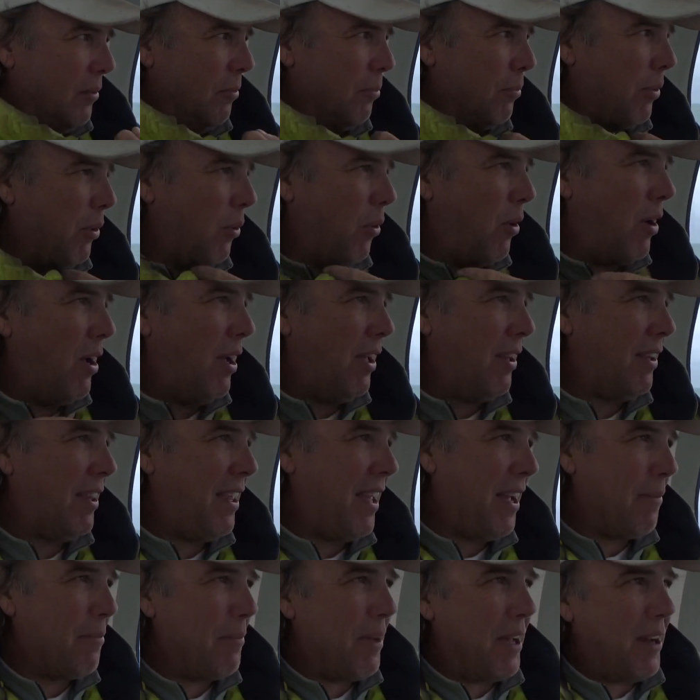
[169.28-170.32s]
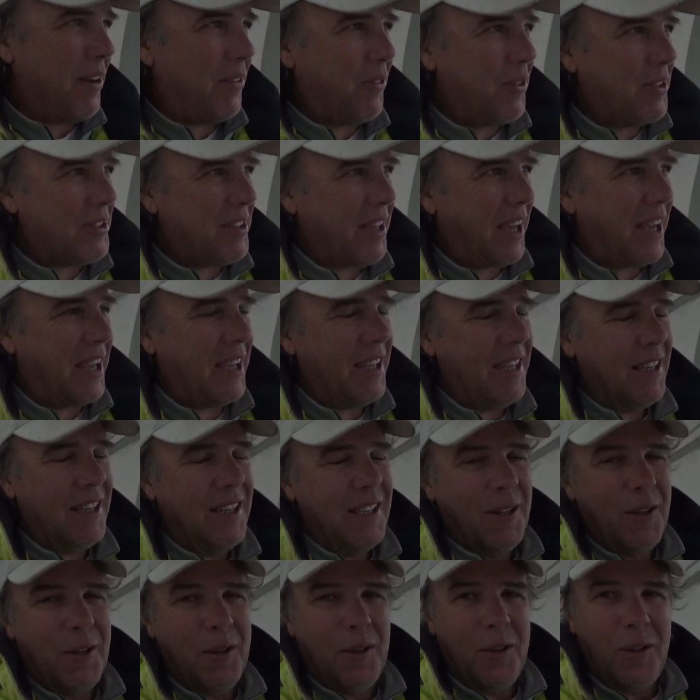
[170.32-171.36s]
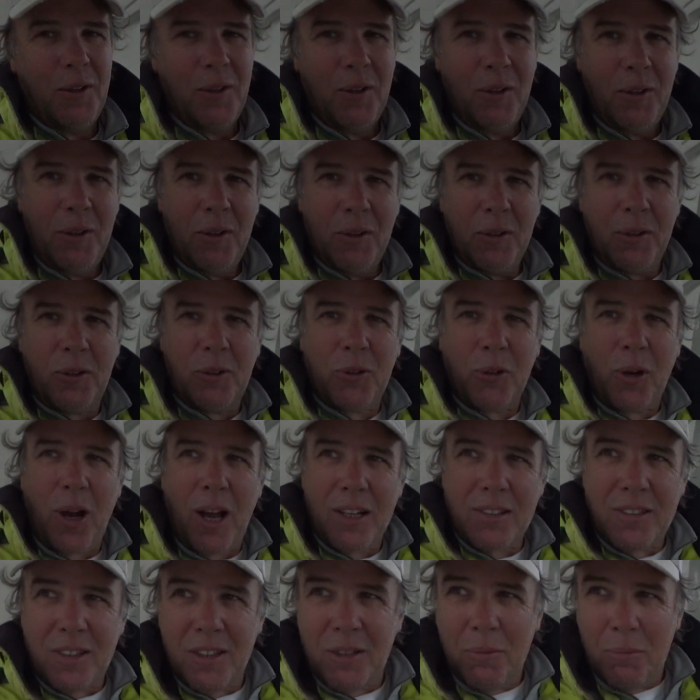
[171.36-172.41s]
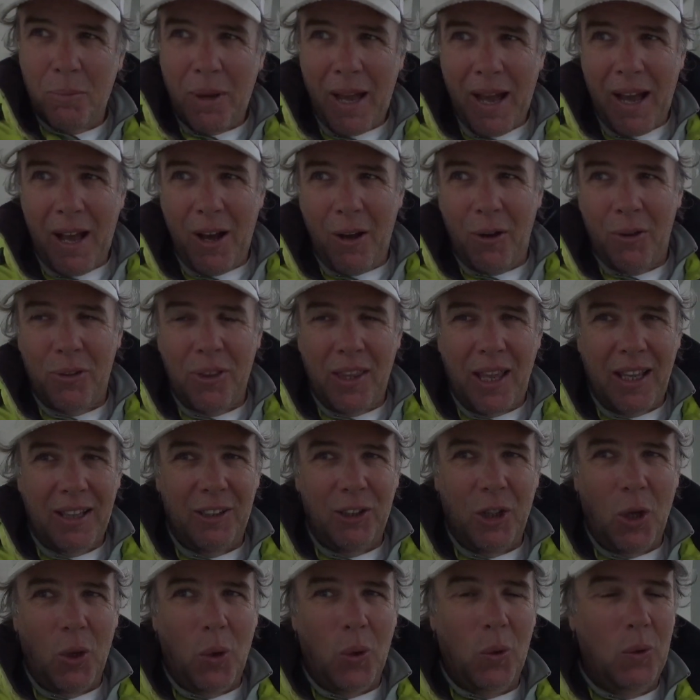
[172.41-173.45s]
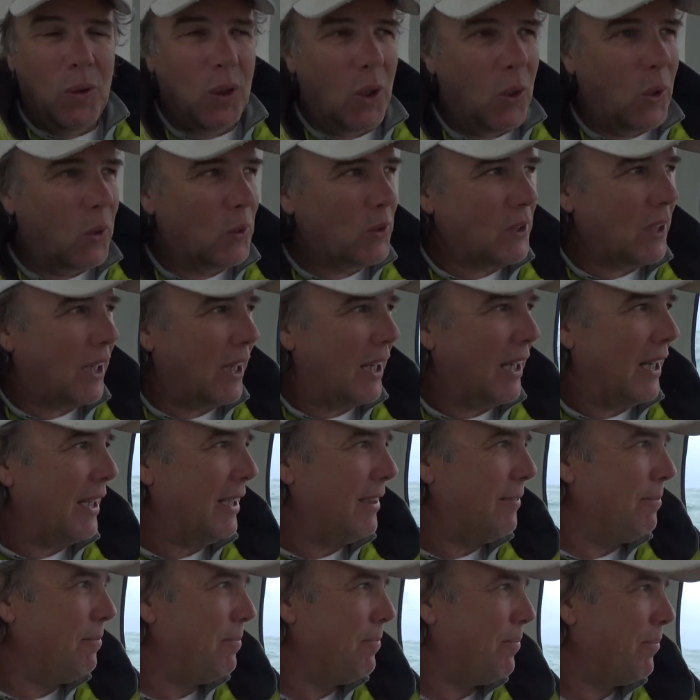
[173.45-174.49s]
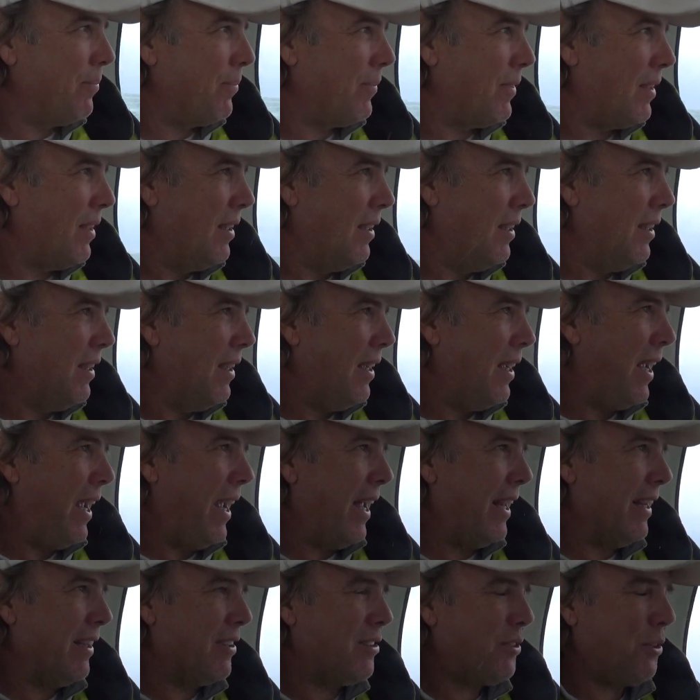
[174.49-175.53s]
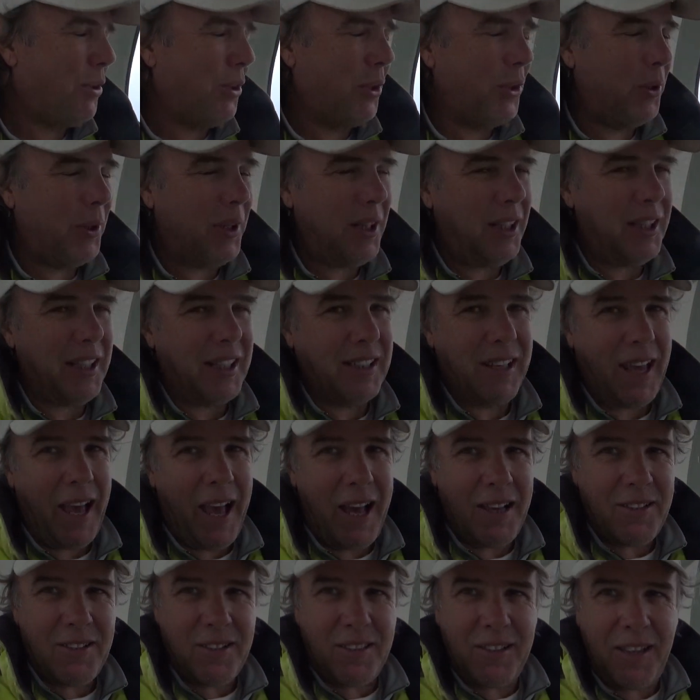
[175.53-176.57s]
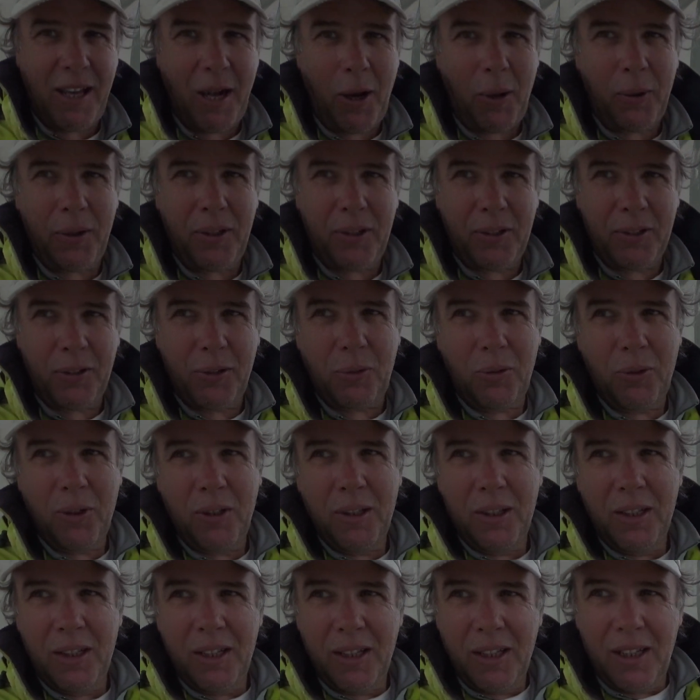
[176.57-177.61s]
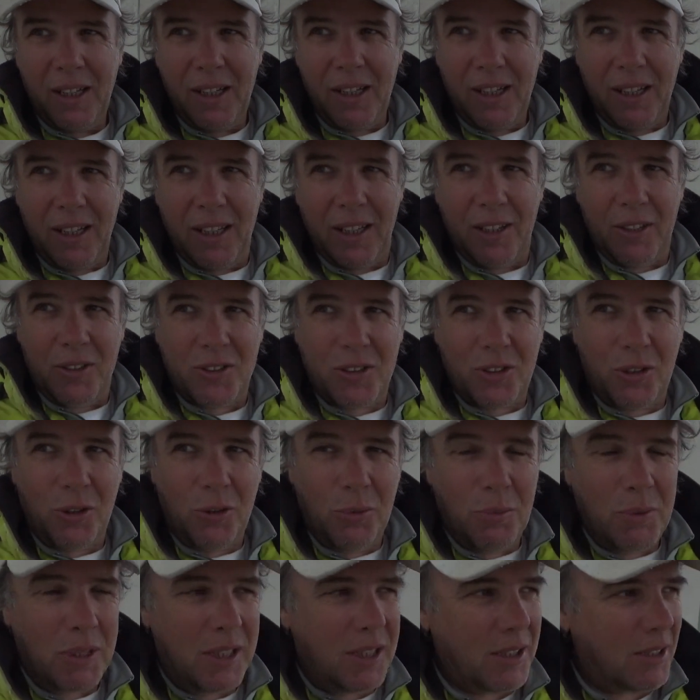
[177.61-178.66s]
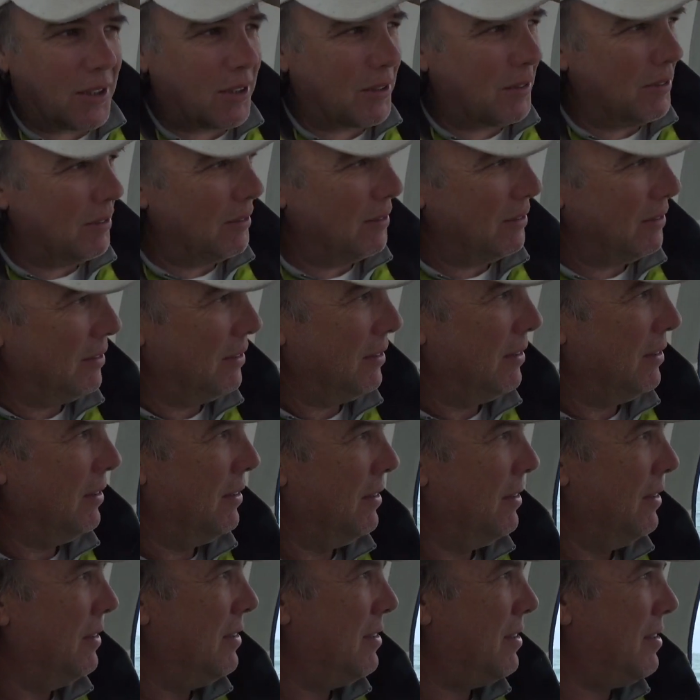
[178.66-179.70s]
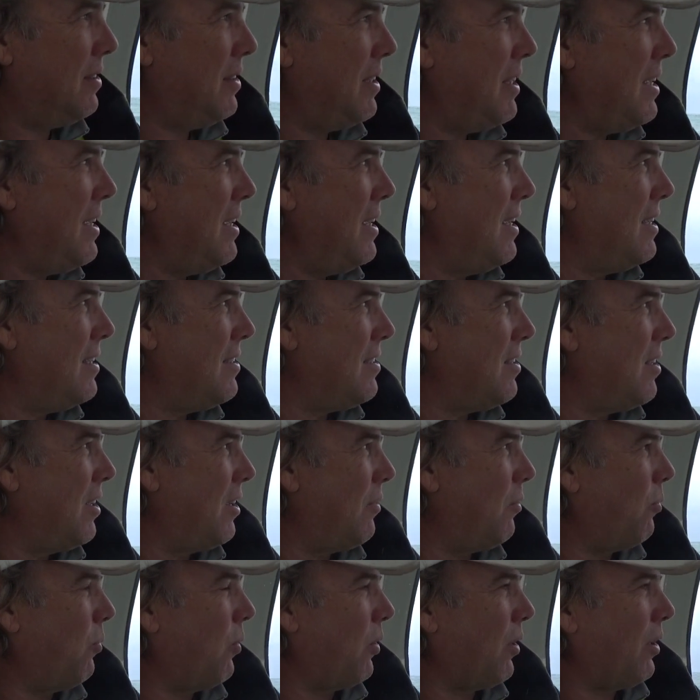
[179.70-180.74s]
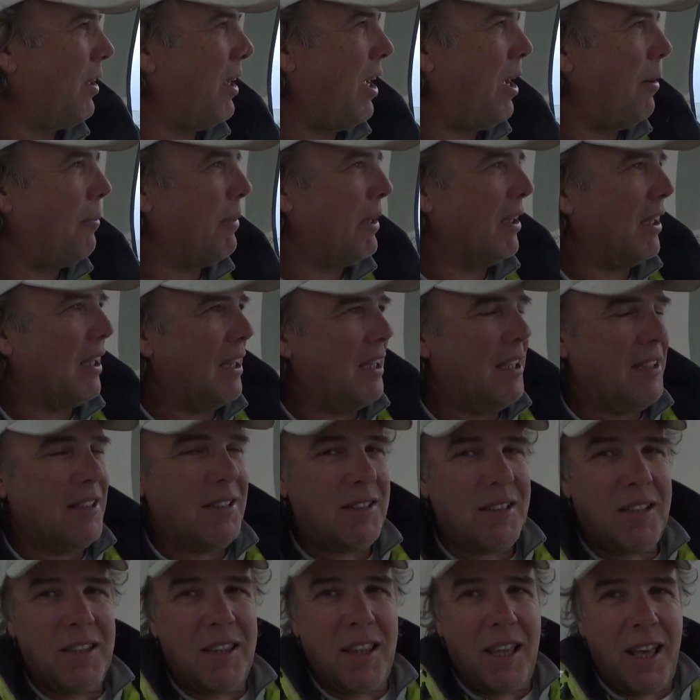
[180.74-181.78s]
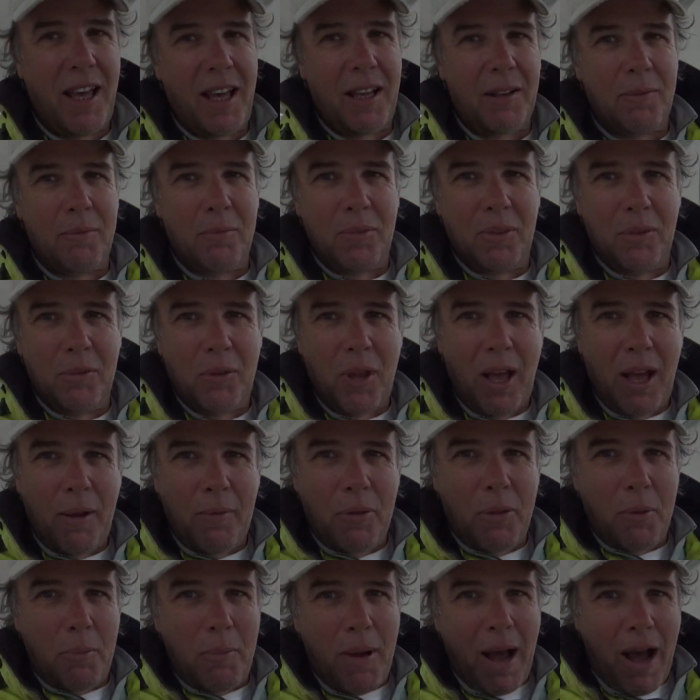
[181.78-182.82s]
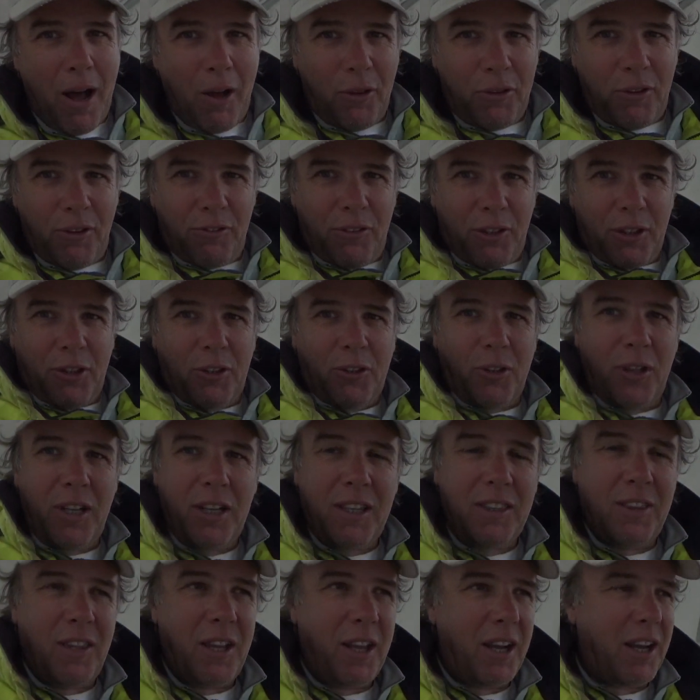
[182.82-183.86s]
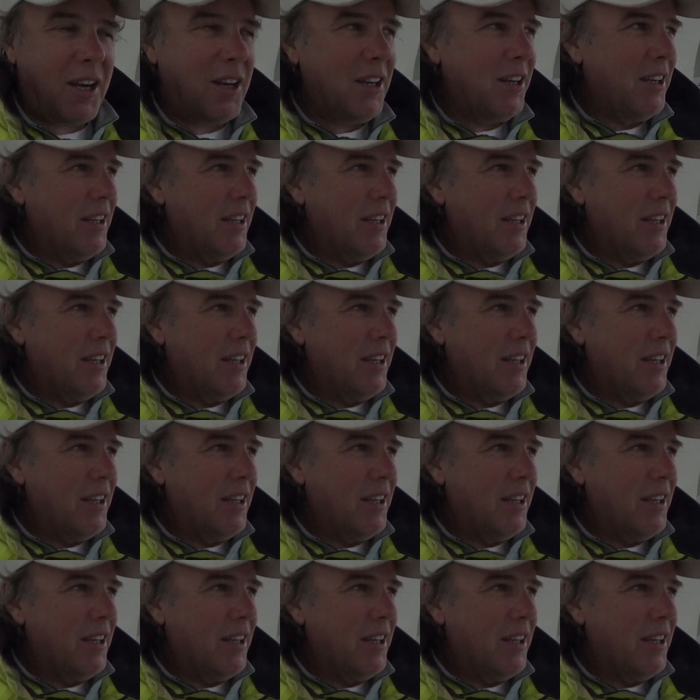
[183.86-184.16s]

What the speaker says: But what that meant was I crossed the mouth at low tide, and it's really nasty out here. There's 2-meter seas that were coming into the mouth of the creek there,